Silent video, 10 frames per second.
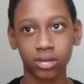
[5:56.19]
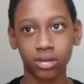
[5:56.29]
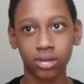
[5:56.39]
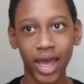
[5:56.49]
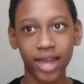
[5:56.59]

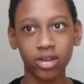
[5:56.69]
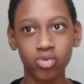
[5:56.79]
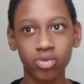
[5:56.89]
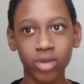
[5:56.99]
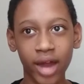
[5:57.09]
and you're
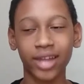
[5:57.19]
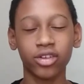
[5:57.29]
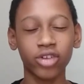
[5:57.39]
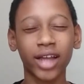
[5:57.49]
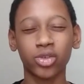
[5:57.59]

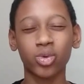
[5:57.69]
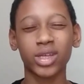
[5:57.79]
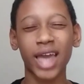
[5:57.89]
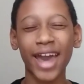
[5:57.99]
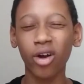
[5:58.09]
not doing
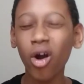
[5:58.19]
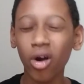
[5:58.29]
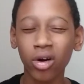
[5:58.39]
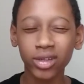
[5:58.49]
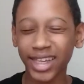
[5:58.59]
it at
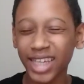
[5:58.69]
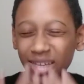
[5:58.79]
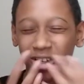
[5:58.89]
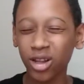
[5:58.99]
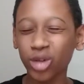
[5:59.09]
all, like
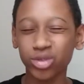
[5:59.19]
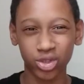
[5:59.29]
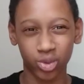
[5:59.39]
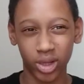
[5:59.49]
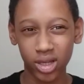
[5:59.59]
even close
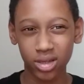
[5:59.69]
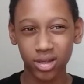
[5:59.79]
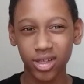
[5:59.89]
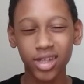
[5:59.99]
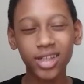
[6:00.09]
to it,
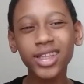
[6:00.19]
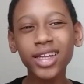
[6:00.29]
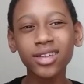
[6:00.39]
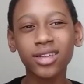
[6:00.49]
then